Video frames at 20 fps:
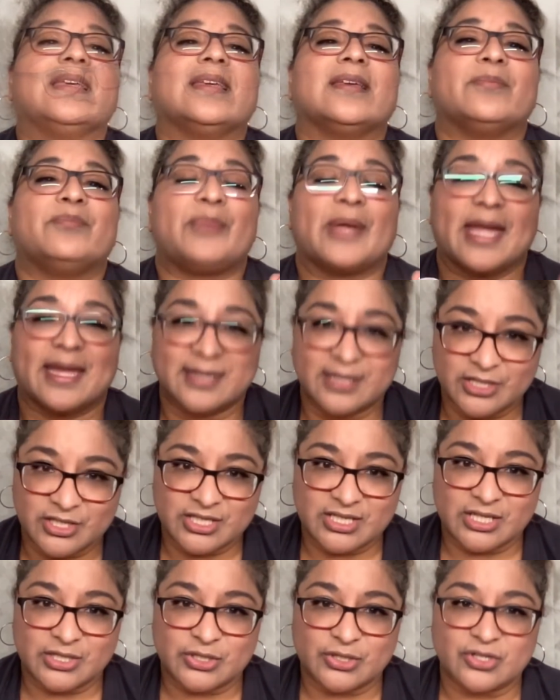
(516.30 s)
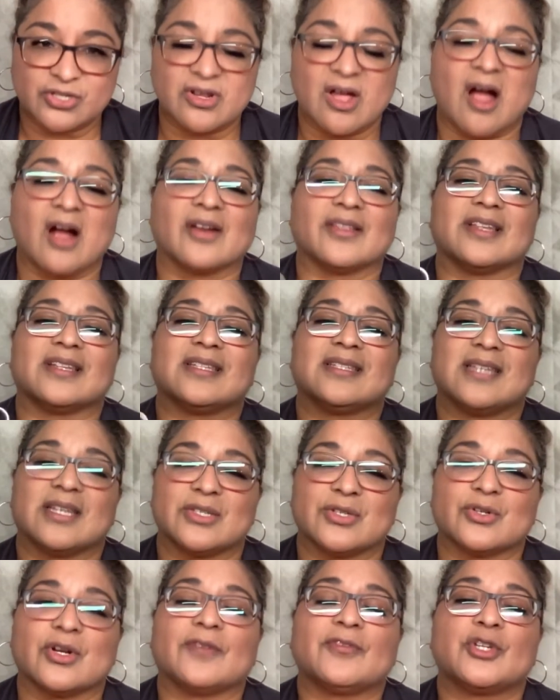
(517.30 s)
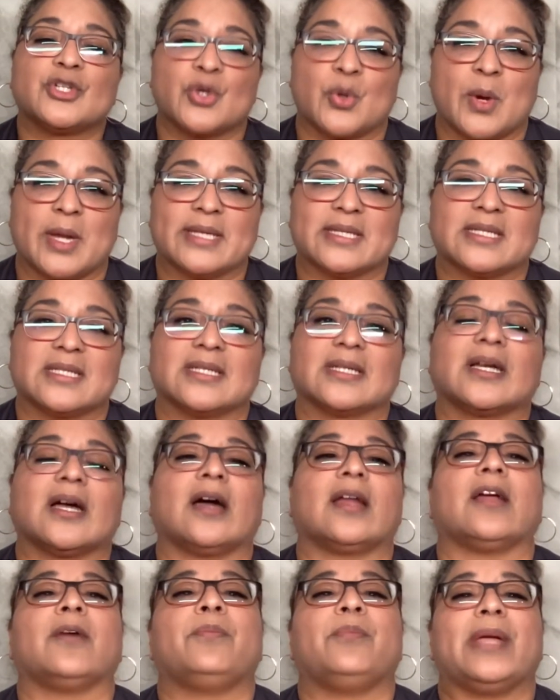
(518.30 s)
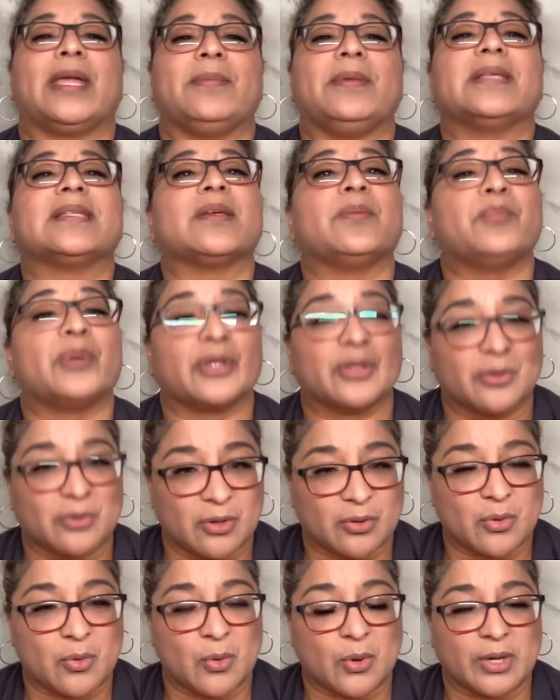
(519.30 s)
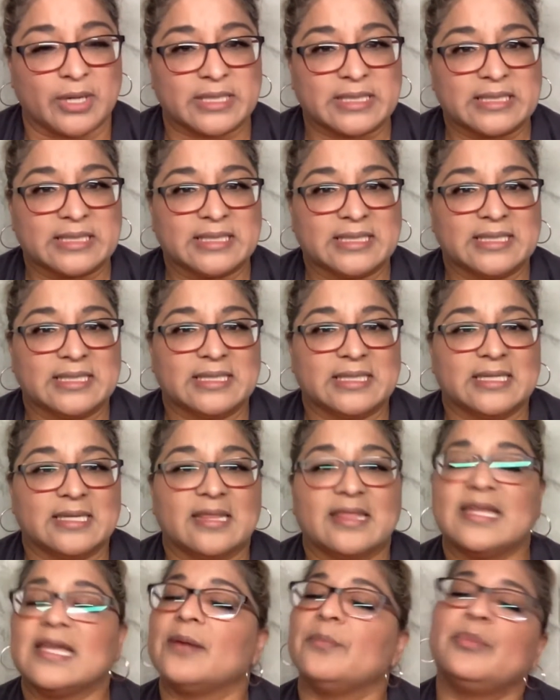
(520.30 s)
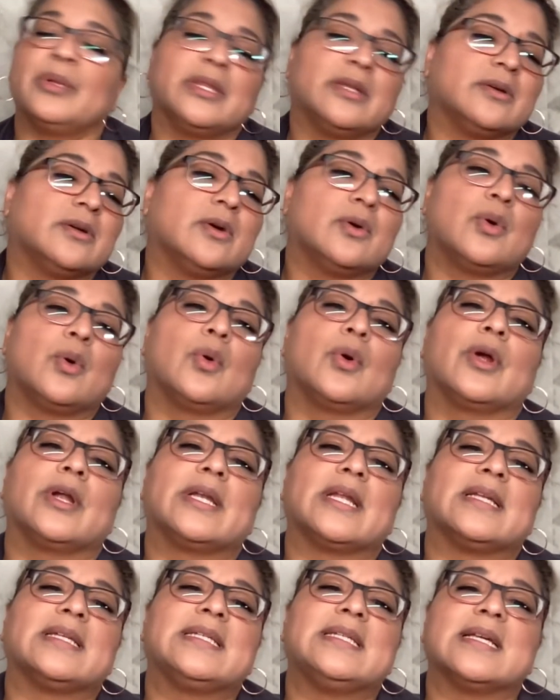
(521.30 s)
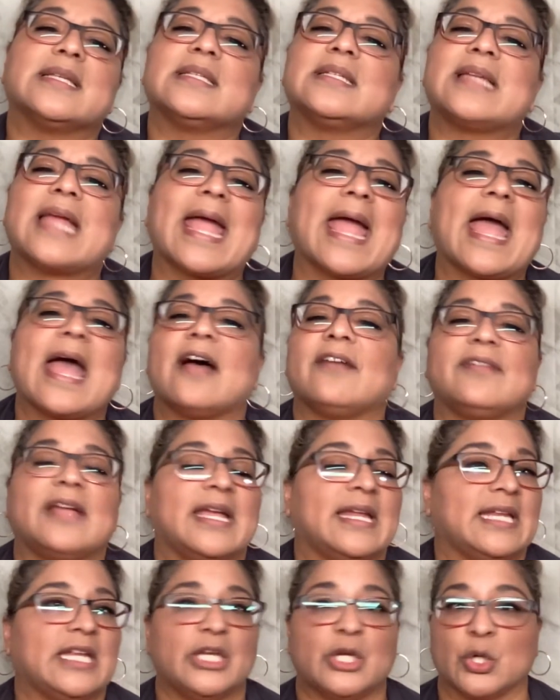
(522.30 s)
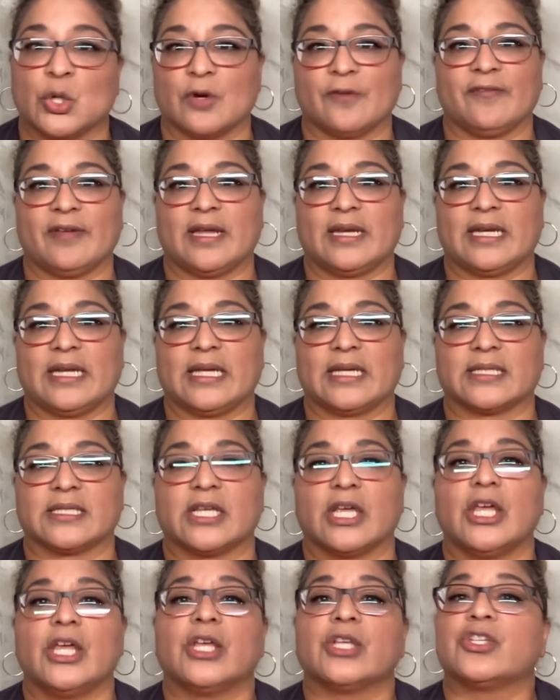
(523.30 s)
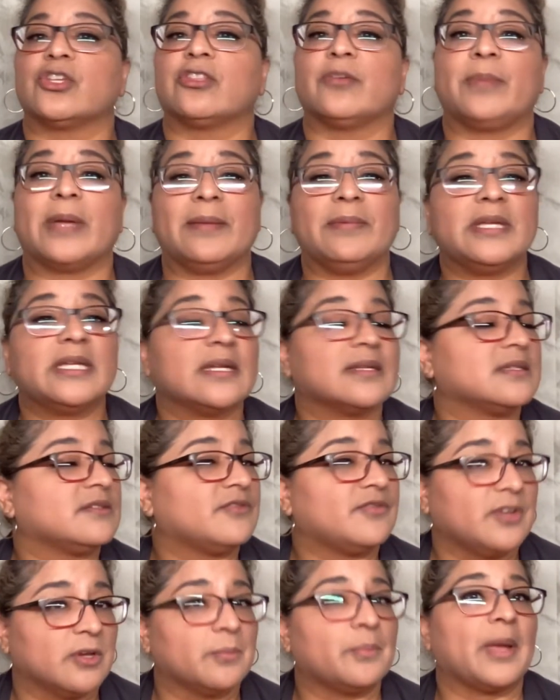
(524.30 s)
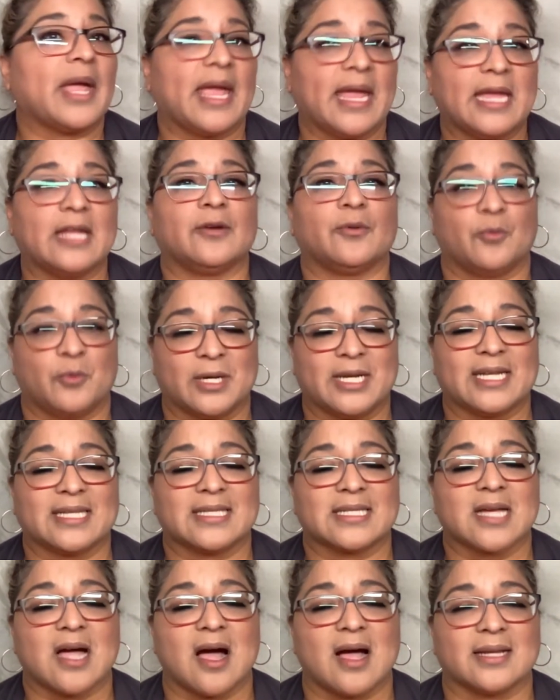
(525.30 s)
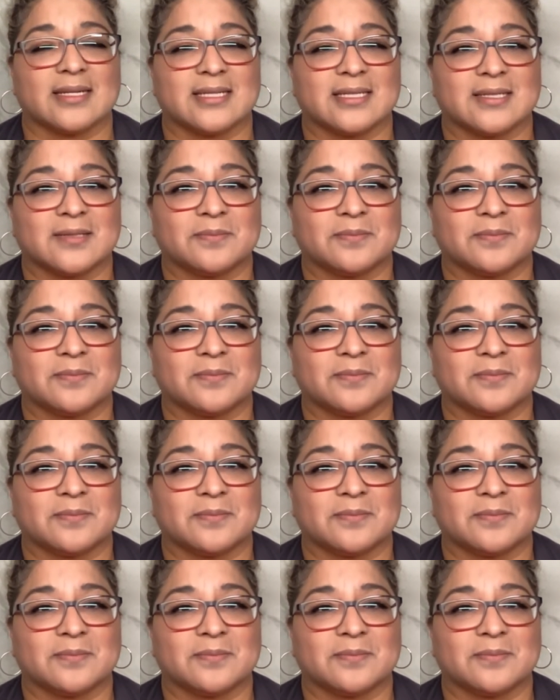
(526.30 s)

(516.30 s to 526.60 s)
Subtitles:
Bandage scissors are the scissor of choice to cut a baby's umbilical cord. The umbilical cord doesn't have any nerve endings, so the baby doesn't feel pain when it's cut.